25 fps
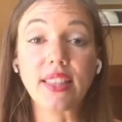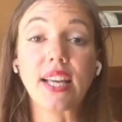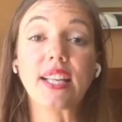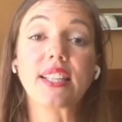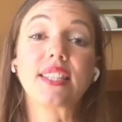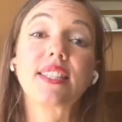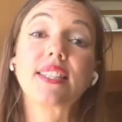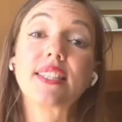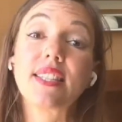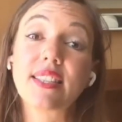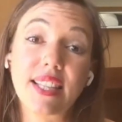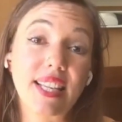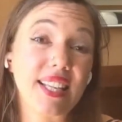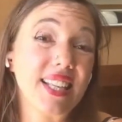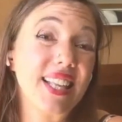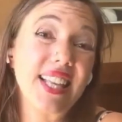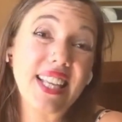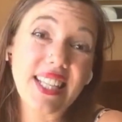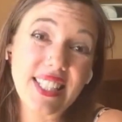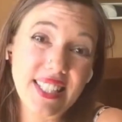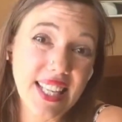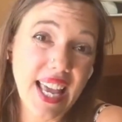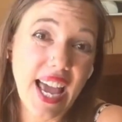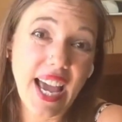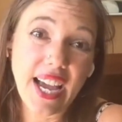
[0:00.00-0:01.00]
That
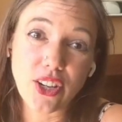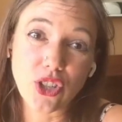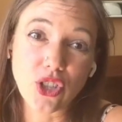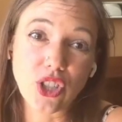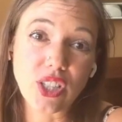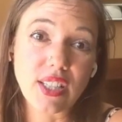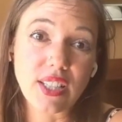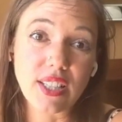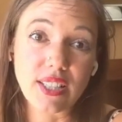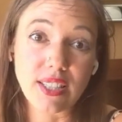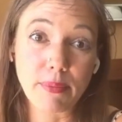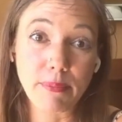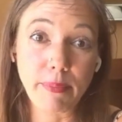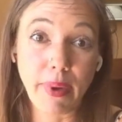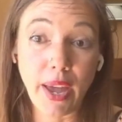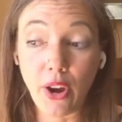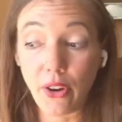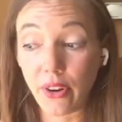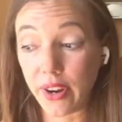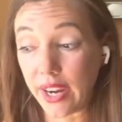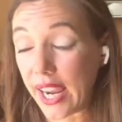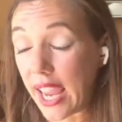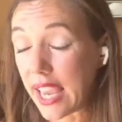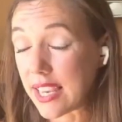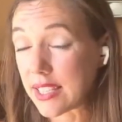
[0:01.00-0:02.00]
is actually
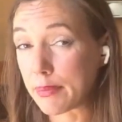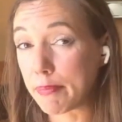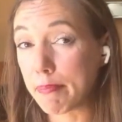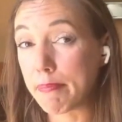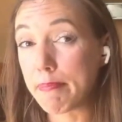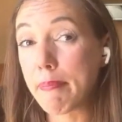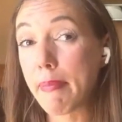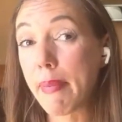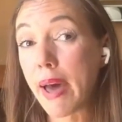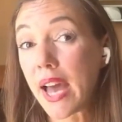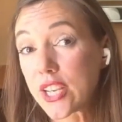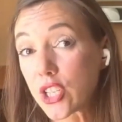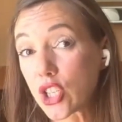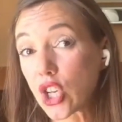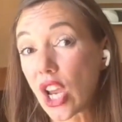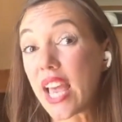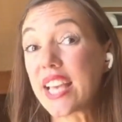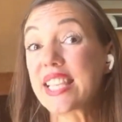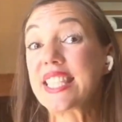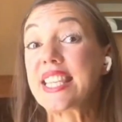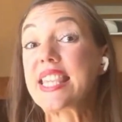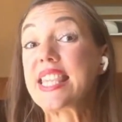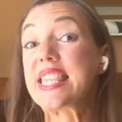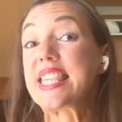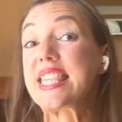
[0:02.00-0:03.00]
disempowering as much
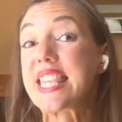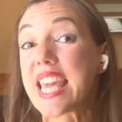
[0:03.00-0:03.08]
as